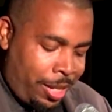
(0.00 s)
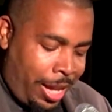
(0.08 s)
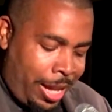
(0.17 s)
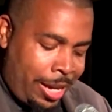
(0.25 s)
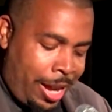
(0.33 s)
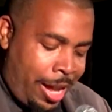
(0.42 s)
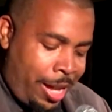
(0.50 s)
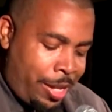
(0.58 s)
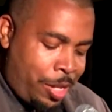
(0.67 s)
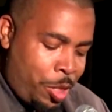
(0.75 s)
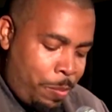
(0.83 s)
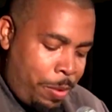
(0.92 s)
Ain't I a
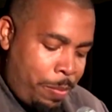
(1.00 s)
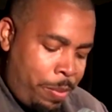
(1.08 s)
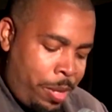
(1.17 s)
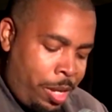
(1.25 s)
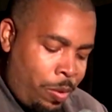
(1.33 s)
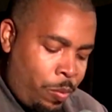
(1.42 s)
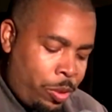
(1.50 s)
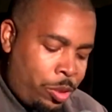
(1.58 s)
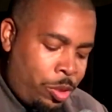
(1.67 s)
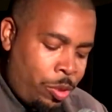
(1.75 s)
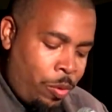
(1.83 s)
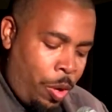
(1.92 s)
human being with
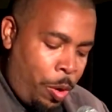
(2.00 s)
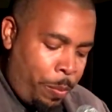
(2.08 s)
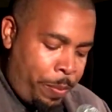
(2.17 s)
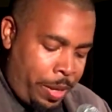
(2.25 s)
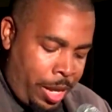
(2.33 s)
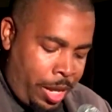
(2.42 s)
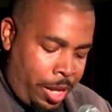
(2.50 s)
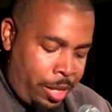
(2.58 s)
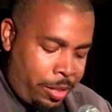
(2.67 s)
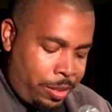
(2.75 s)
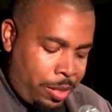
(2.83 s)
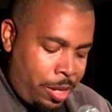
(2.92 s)
two open
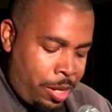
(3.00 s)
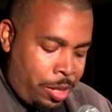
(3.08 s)
hands,